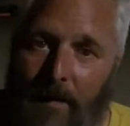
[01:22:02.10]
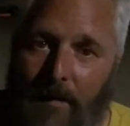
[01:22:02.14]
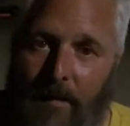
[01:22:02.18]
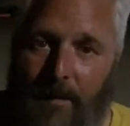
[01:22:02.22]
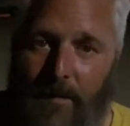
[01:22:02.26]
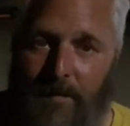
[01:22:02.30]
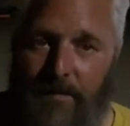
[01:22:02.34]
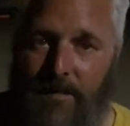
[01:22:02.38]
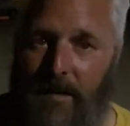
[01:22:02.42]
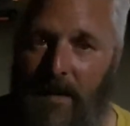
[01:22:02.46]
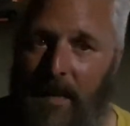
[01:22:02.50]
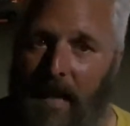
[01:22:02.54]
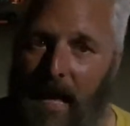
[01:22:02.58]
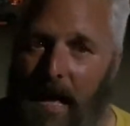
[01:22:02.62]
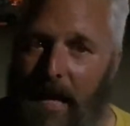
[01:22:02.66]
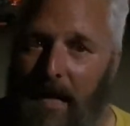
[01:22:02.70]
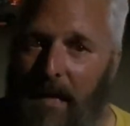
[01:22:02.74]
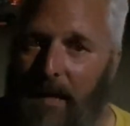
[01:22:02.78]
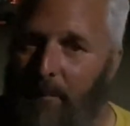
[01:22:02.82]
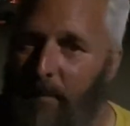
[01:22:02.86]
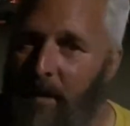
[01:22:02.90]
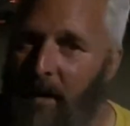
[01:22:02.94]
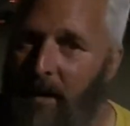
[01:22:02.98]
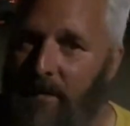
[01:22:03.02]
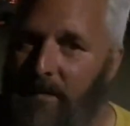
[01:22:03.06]
There's a lot
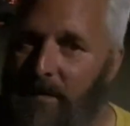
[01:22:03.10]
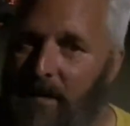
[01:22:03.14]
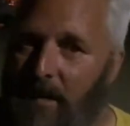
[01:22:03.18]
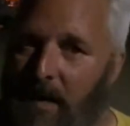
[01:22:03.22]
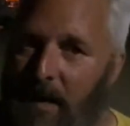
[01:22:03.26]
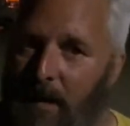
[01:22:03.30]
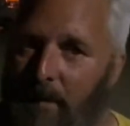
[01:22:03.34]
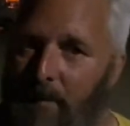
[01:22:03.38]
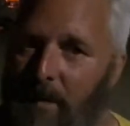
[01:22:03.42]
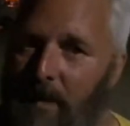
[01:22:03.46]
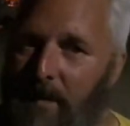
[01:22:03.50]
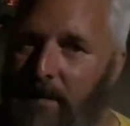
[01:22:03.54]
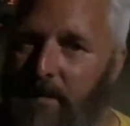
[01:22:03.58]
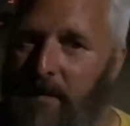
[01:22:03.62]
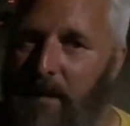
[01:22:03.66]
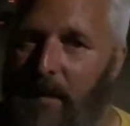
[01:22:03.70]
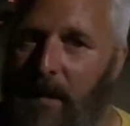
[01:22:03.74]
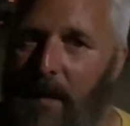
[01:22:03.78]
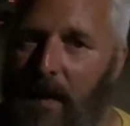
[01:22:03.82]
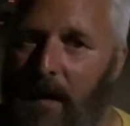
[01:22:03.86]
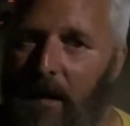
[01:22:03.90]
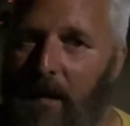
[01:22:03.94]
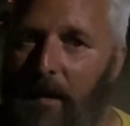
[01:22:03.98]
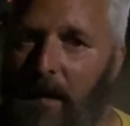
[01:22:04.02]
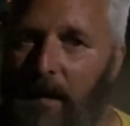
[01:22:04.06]
of emails that come
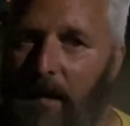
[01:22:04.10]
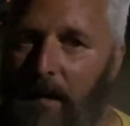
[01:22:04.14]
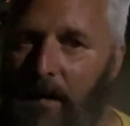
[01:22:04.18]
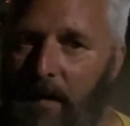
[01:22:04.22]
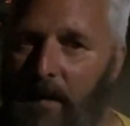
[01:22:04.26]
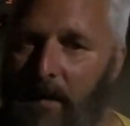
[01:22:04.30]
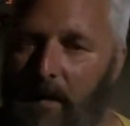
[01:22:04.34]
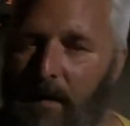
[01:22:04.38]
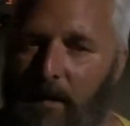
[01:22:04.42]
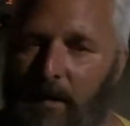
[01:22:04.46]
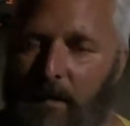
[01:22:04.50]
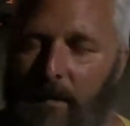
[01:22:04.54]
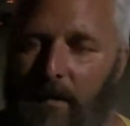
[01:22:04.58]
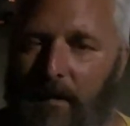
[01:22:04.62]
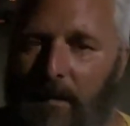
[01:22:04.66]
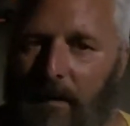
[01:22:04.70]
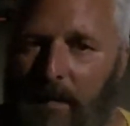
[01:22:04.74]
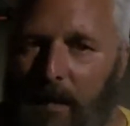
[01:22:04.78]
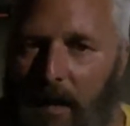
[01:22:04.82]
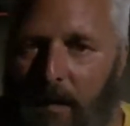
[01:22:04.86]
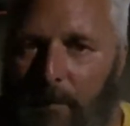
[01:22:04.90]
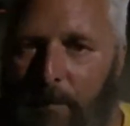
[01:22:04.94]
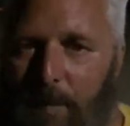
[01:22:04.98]
into the